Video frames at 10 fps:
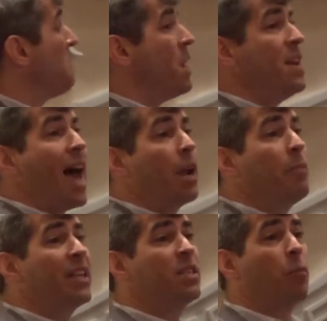Not a
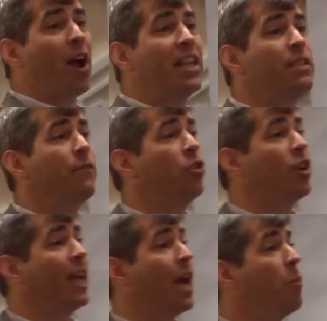big surprise if you
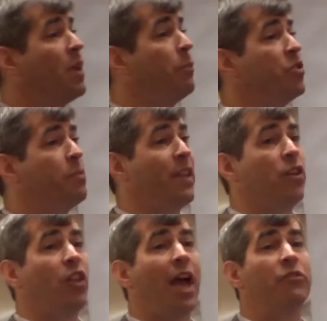look at how people spend
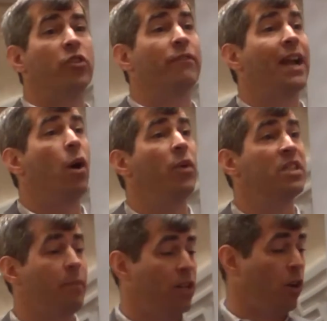their lives or even how we
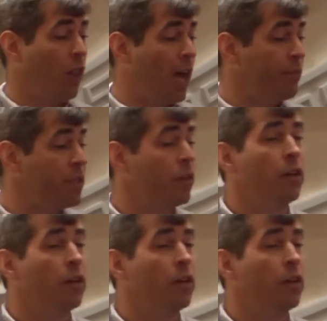spend our lives.